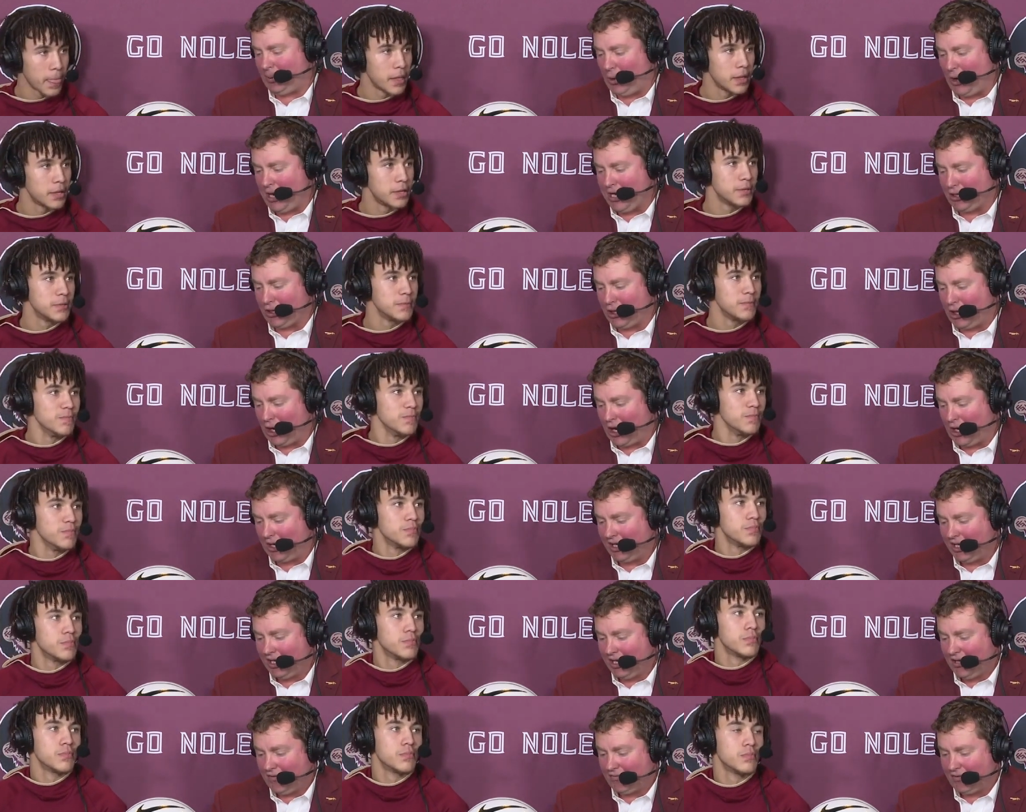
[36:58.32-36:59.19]
Speaker 1: point
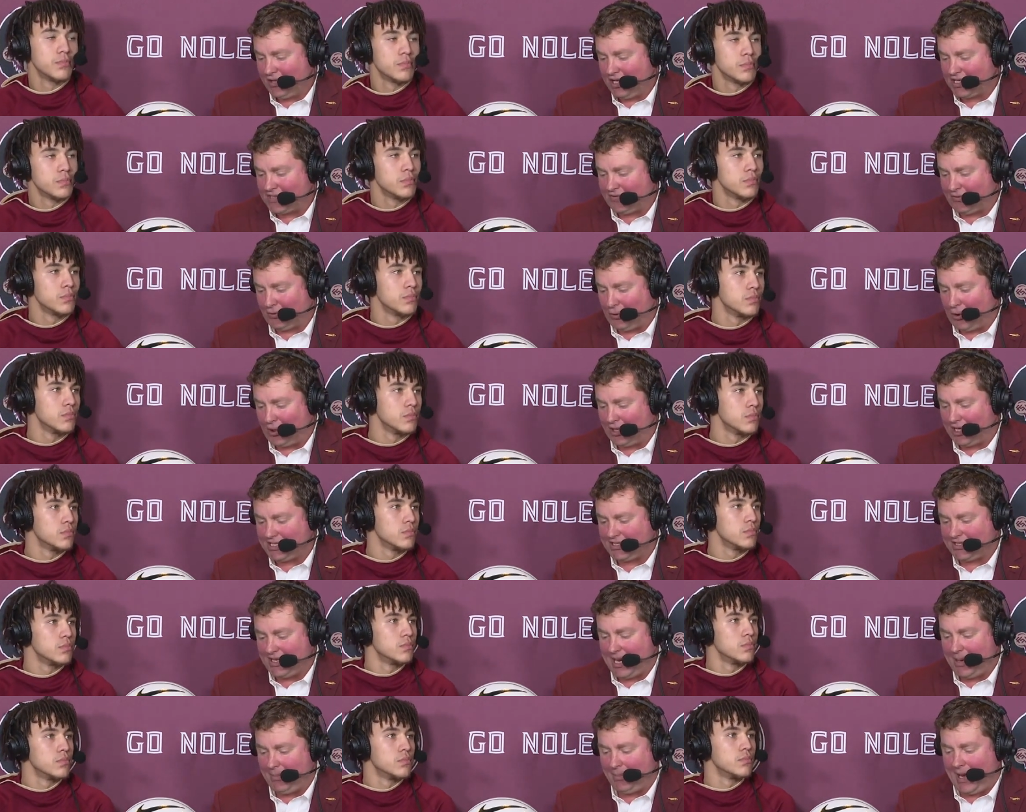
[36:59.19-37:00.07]
guard for this Florida
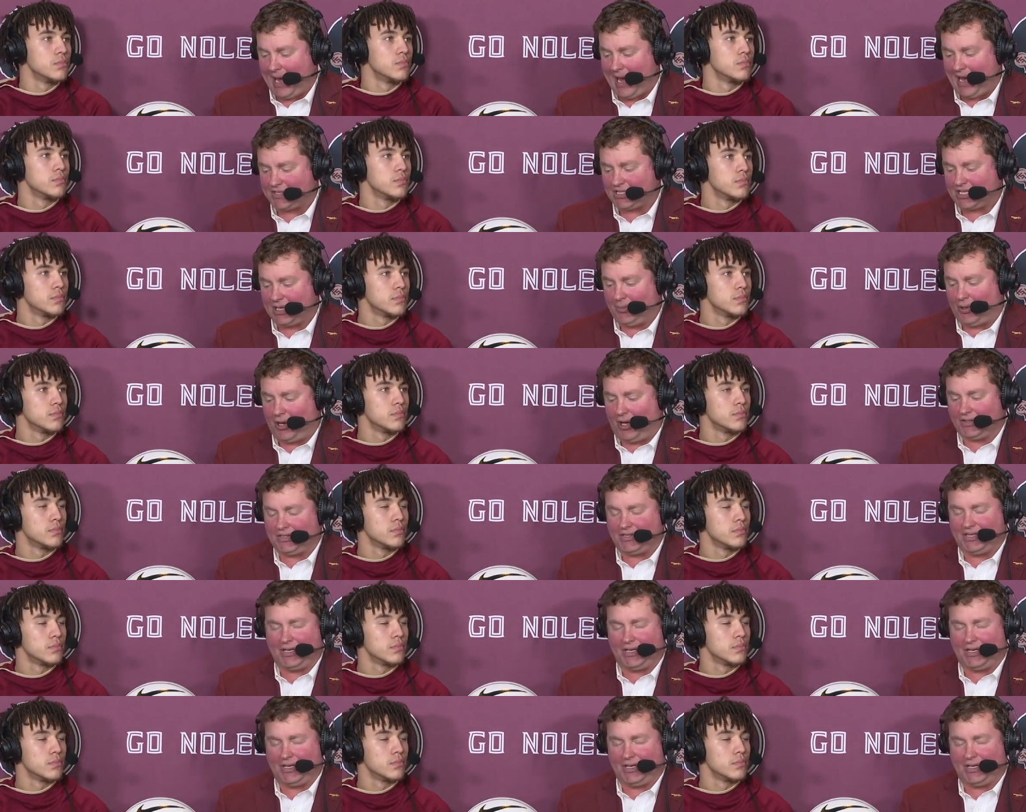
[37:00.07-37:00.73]
State basketball